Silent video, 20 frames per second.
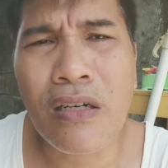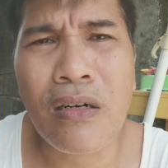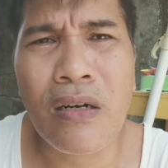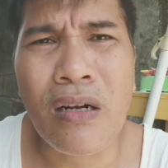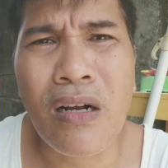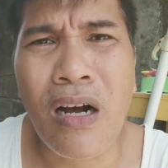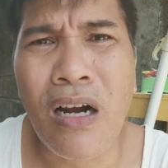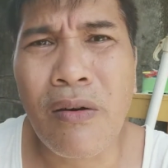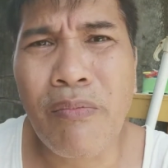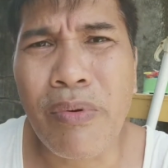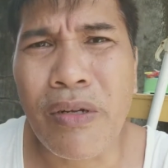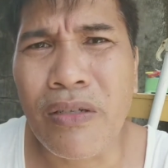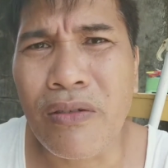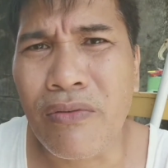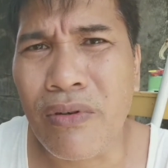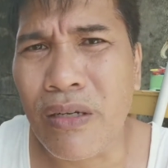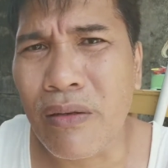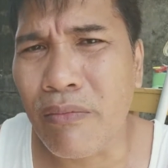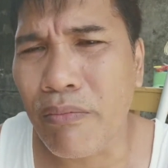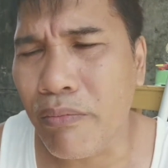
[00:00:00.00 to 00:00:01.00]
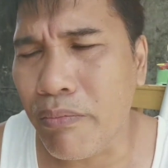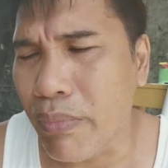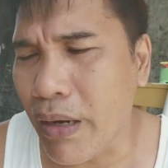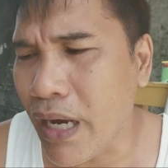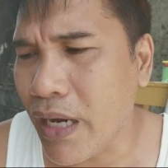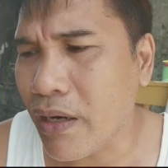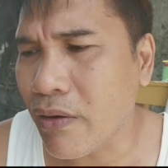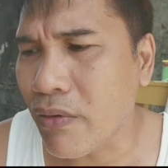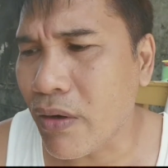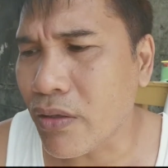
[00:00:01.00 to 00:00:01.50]
carpentry
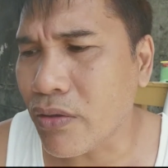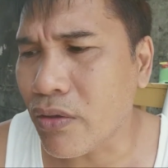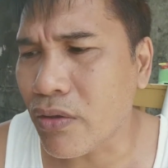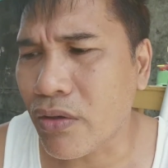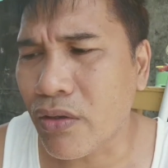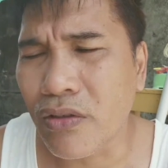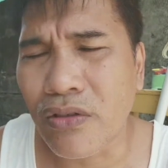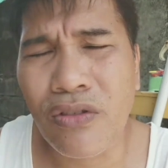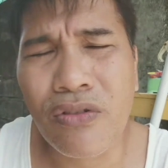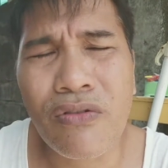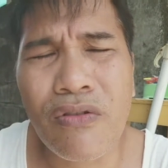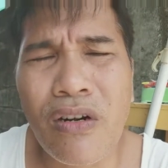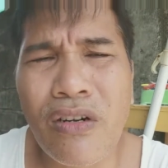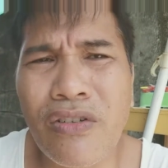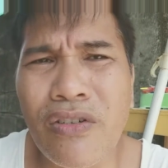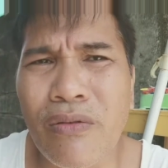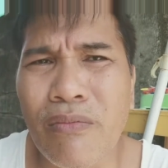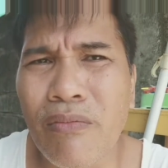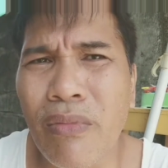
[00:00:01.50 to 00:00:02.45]
background or construction